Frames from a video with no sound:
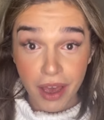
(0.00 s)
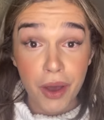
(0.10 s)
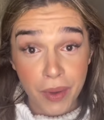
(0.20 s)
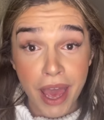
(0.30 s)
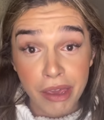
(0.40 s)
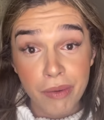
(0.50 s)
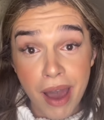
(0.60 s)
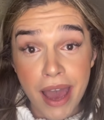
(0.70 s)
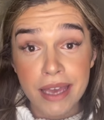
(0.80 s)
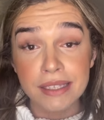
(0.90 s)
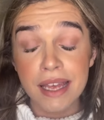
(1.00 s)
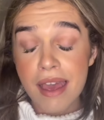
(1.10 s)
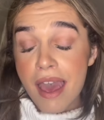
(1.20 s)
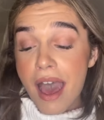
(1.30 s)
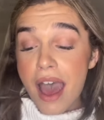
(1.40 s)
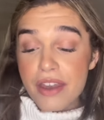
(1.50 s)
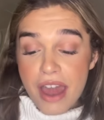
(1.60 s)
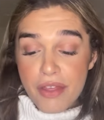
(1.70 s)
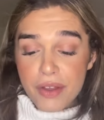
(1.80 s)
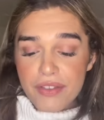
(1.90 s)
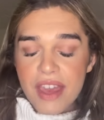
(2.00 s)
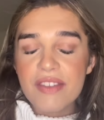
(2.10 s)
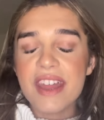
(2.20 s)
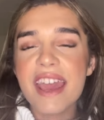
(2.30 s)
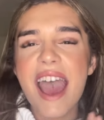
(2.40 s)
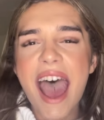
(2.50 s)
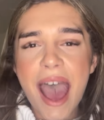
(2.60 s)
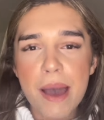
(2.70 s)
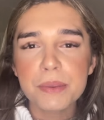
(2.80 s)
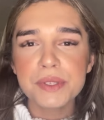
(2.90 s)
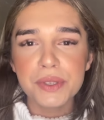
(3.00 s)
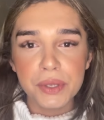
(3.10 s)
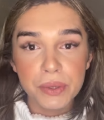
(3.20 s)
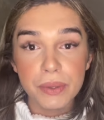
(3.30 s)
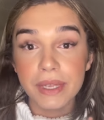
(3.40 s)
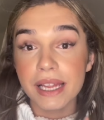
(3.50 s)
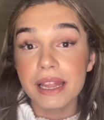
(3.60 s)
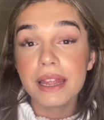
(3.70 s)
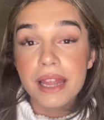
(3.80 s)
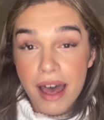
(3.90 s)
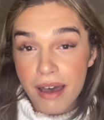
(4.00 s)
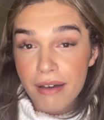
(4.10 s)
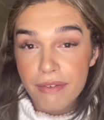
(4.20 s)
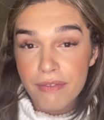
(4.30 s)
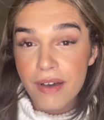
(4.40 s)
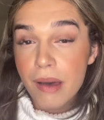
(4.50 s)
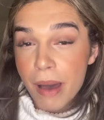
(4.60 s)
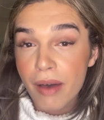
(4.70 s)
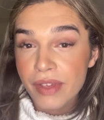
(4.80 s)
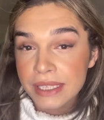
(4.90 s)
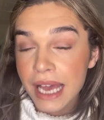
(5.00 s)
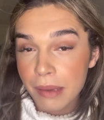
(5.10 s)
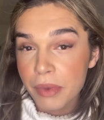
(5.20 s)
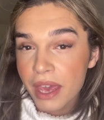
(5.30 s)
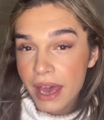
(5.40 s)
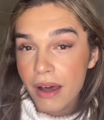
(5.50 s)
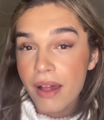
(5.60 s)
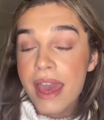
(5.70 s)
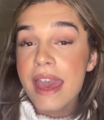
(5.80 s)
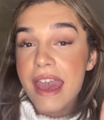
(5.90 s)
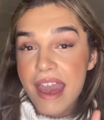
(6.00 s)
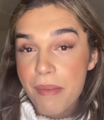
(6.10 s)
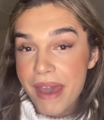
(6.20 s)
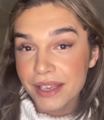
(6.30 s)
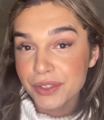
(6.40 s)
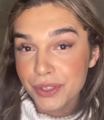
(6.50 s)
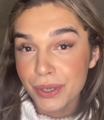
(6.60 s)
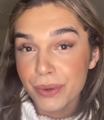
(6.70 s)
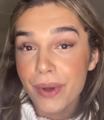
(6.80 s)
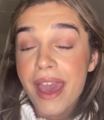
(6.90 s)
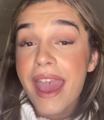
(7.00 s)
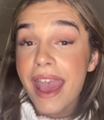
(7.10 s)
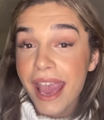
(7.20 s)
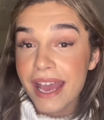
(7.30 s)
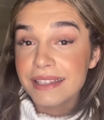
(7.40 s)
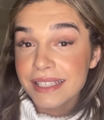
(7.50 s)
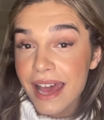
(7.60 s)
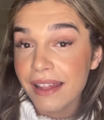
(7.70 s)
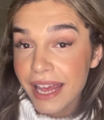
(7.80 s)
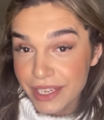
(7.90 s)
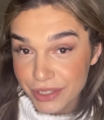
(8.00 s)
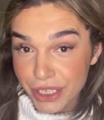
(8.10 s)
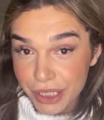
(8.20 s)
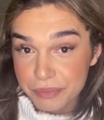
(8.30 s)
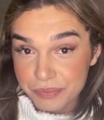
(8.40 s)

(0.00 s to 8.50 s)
Okay, you guys? Another thing that I absolutely love about this IPL MX2 handset laser,